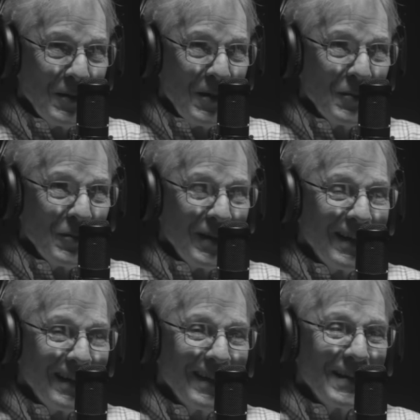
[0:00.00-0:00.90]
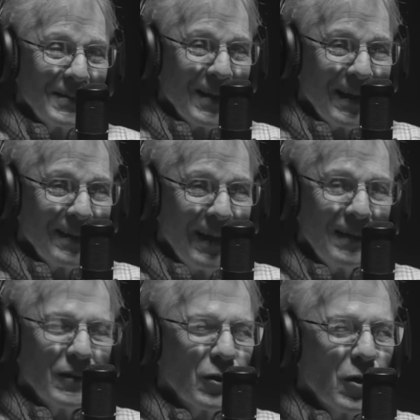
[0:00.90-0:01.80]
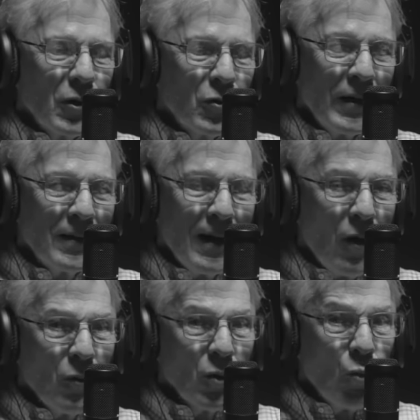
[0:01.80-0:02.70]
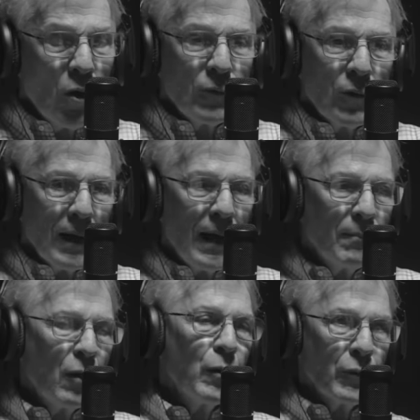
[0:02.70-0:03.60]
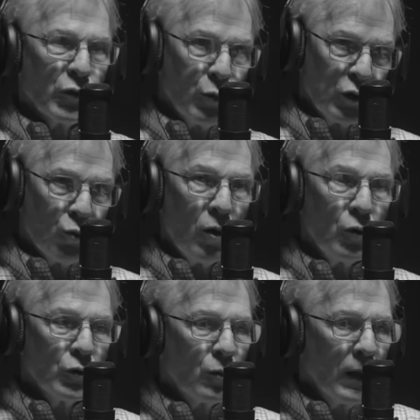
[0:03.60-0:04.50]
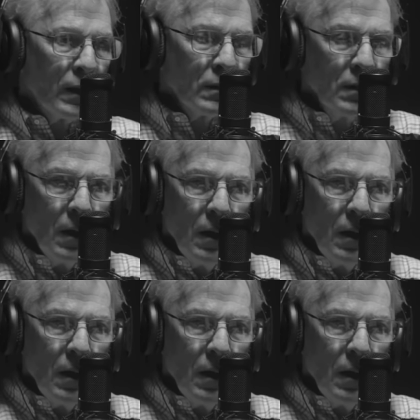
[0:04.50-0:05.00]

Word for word: so, and great guy, wonderful guy. But we would switch roles around.